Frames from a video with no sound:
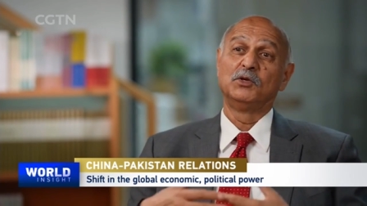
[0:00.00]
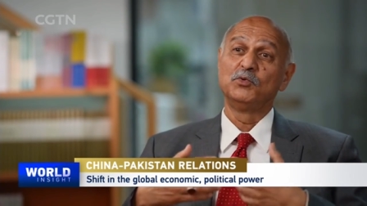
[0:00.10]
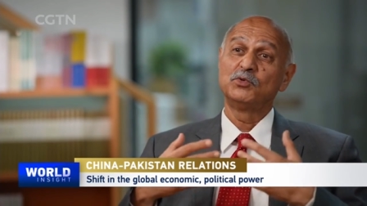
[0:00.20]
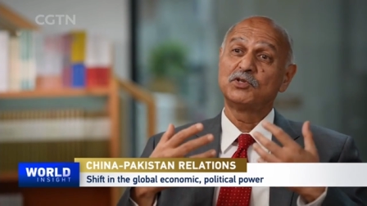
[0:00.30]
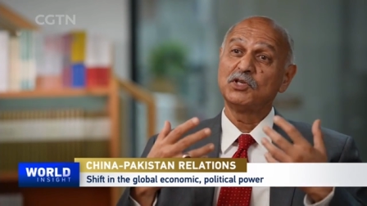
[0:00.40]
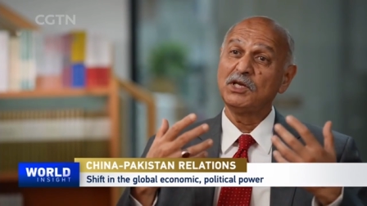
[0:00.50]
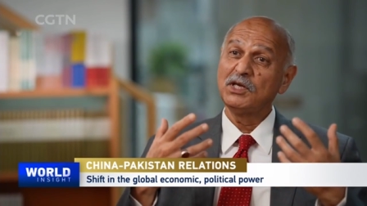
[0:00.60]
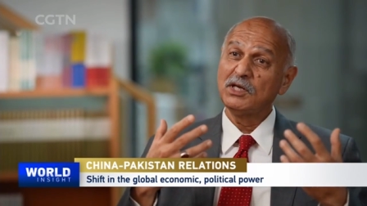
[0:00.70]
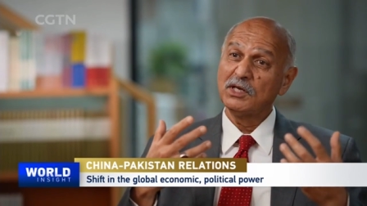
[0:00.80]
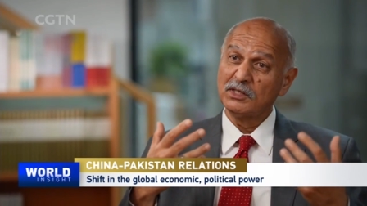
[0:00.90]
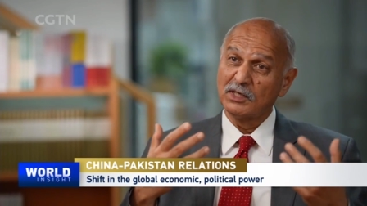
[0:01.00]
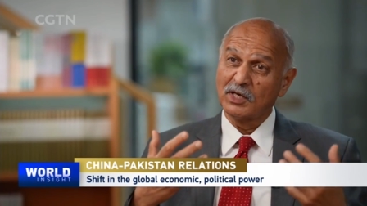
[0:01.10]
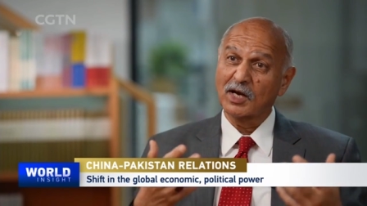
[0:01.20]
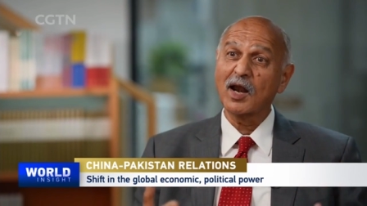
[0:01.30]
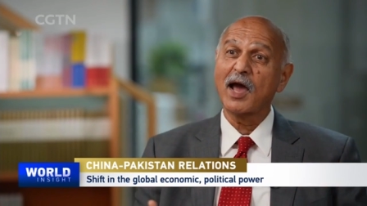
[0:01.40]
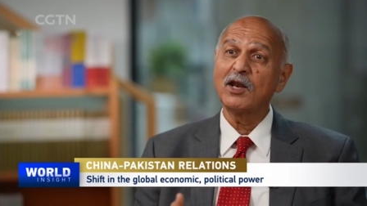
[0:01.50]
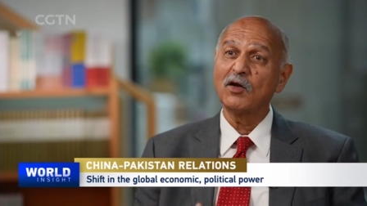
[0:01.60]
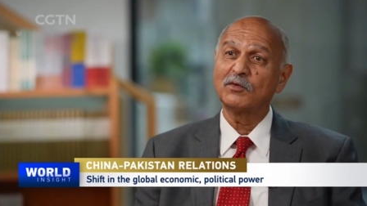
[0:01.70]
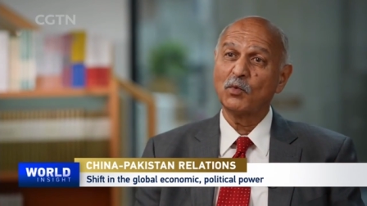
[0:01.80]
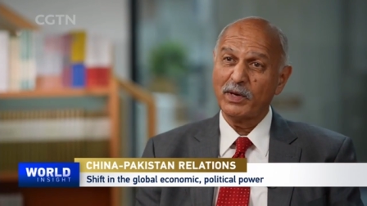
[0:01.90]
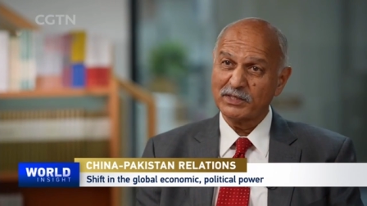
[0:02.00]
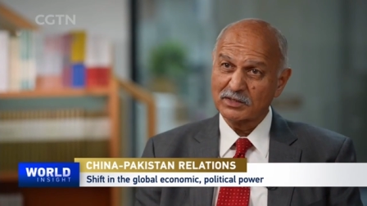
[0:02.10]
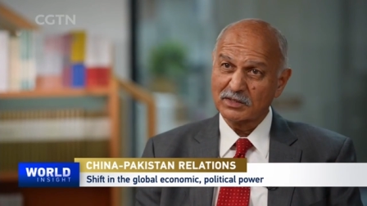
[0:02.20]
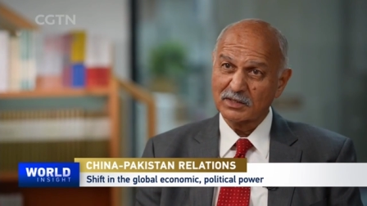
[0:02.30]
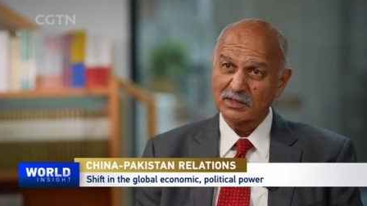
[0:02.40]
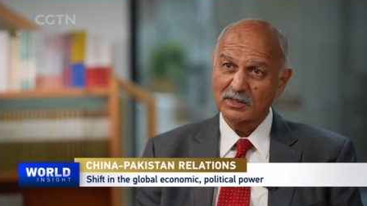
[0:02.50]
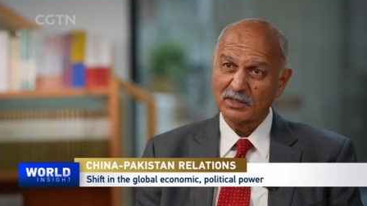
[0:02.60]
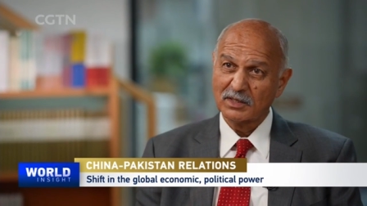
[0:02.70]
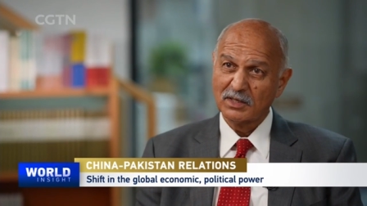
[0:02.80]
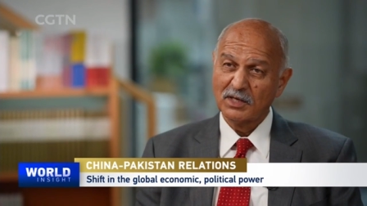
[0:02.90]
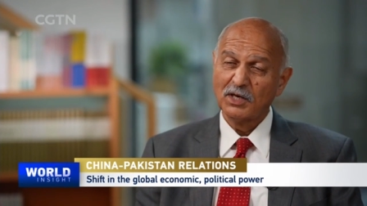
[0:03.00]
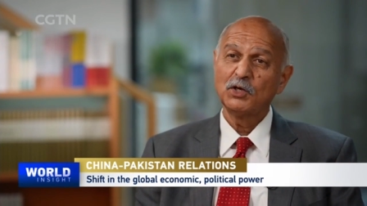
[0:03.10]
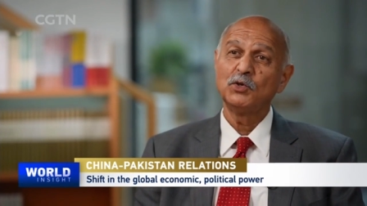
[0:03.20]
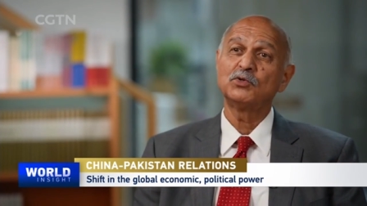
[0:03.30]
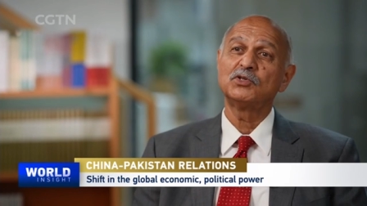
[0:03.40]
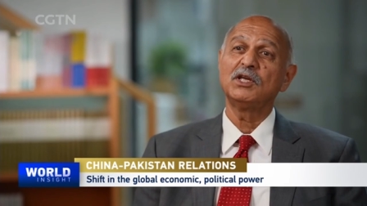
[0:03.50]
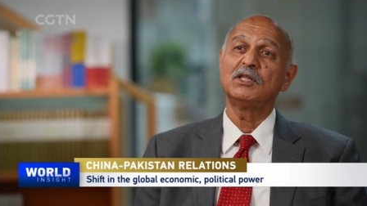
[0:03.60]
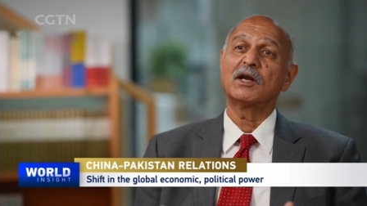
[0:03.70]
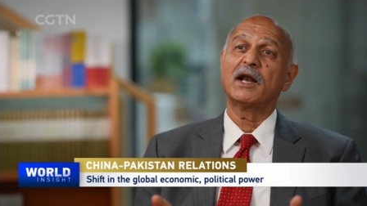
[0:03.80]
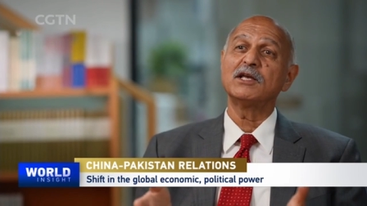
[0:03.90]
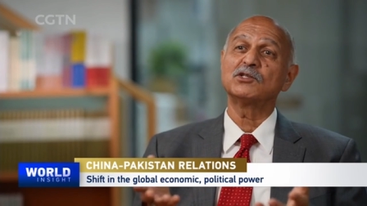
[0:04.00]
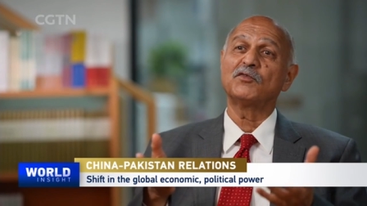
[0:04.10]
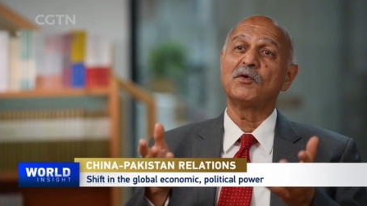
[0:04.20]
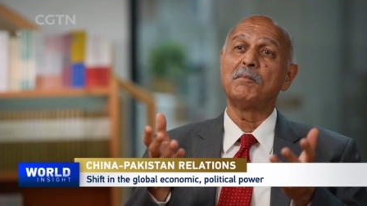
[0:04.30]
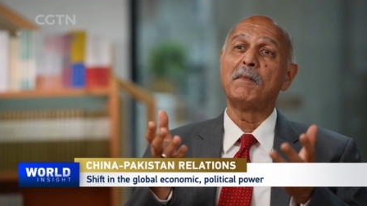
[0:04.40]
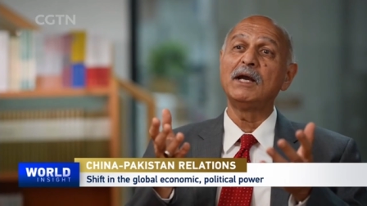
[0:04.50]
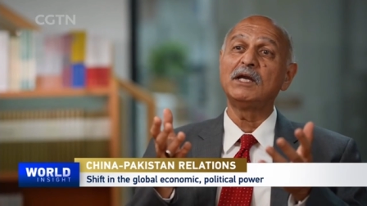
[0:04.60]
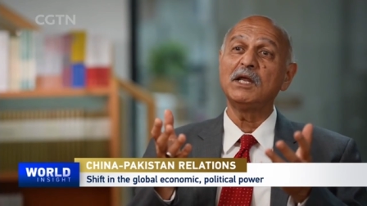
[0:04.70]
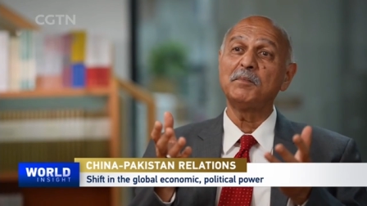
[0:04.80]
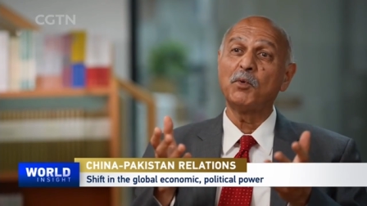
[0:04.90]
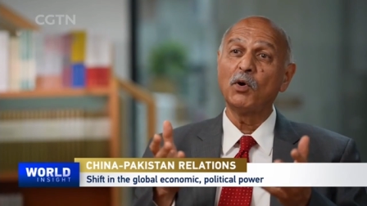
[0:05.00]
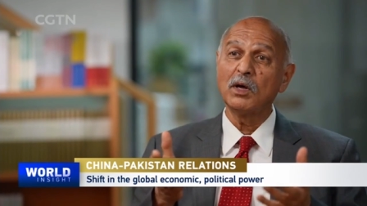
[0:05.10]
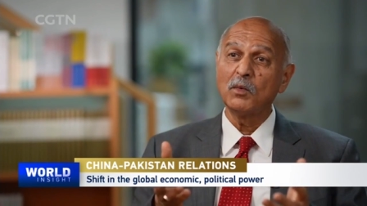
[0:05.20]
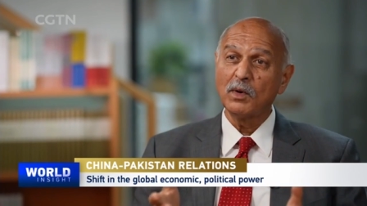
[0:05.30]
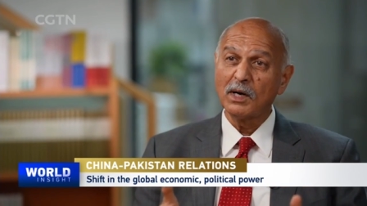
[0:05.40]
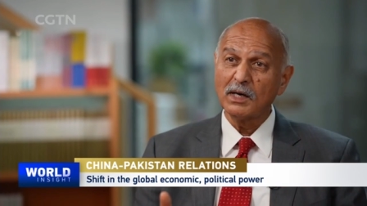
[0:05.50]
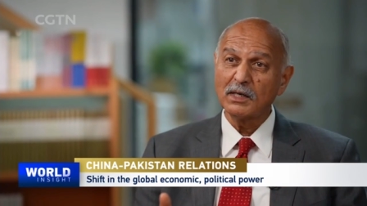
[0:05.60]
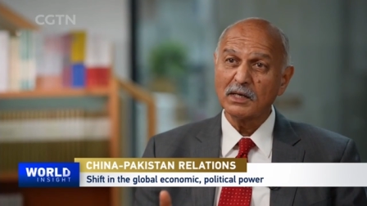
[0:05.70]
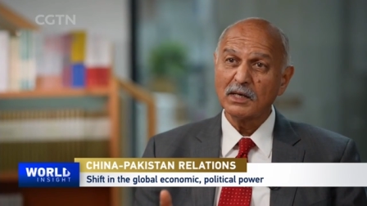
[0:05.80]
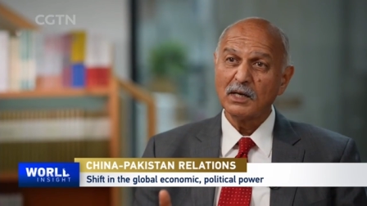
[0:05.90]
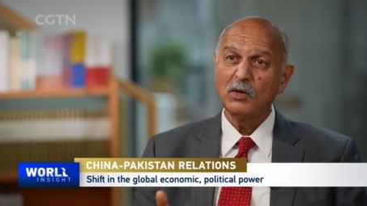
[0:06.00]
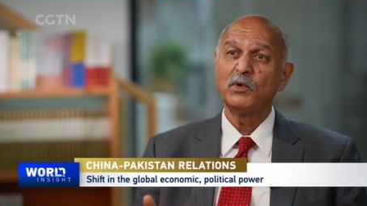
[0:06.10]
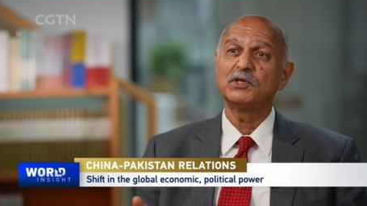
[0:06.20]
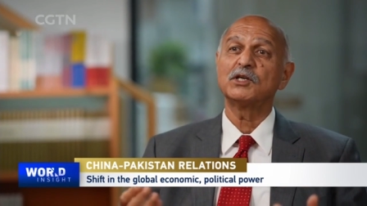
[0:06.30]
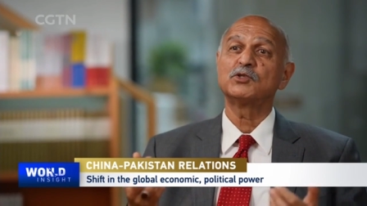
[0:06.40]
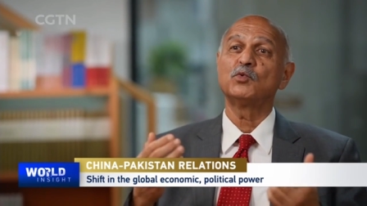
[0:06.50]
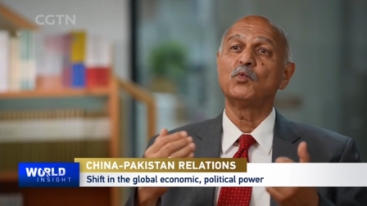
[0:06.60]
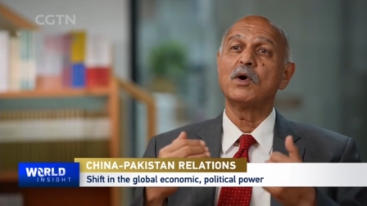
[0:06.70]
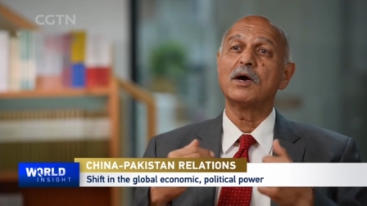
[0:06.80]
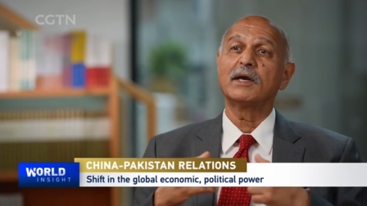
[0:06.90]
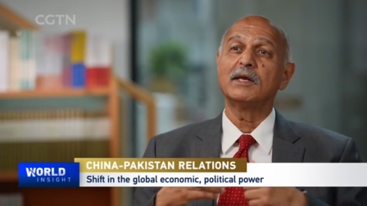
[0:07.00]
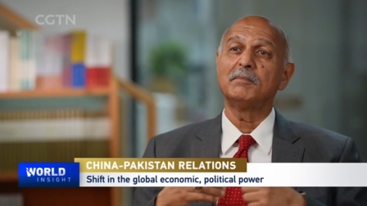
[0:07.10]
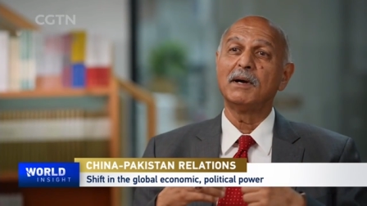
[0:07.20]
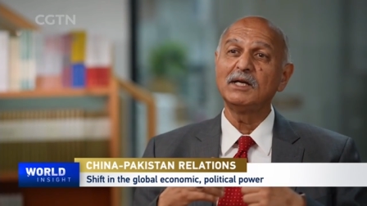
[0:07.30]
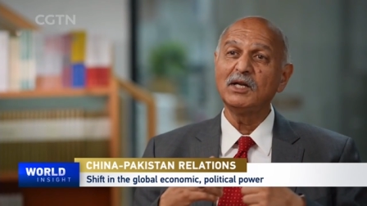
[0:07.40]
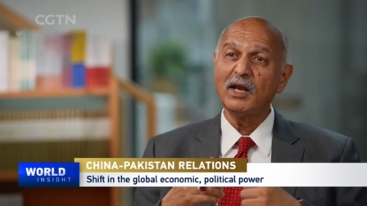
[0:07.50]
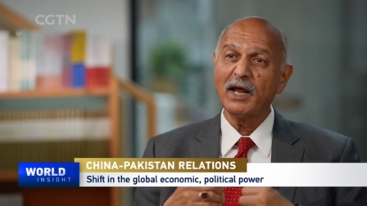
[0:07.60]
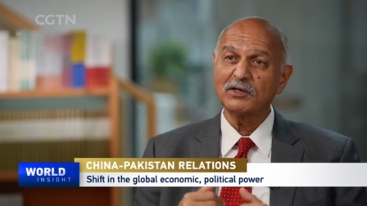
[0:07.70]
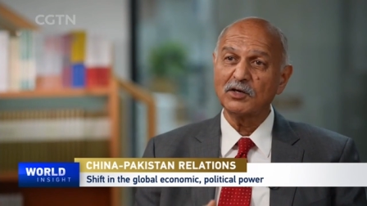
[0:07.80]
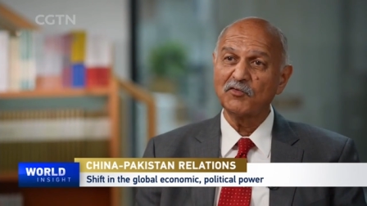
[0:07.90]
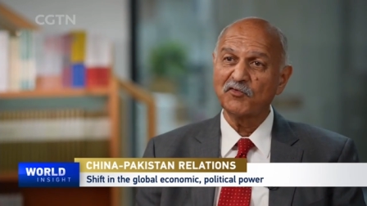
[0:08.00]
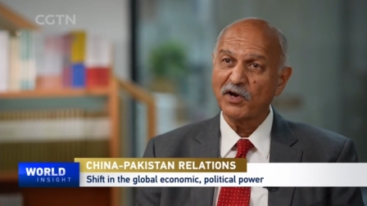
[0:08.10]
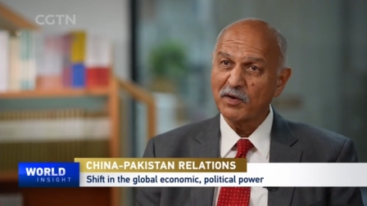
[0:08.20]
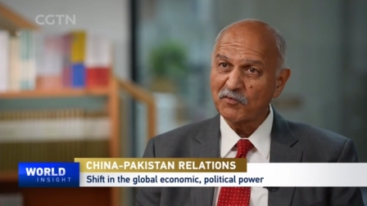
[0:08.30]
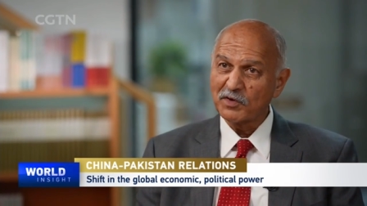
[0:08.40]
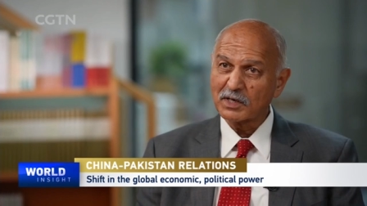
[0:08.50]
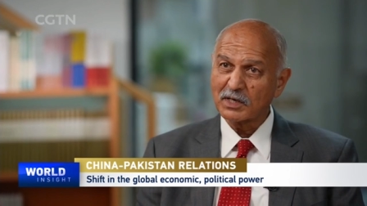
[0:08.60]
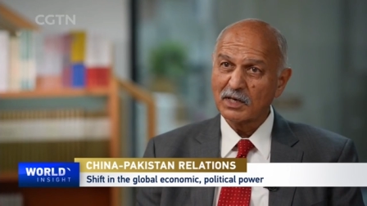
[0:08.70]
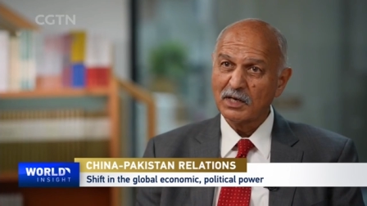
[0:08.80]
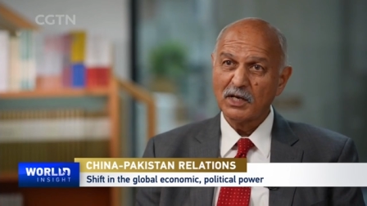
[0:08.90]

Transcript: You see the decline of the West you see the rise of a multipolar world which has to work in a multilateral framework.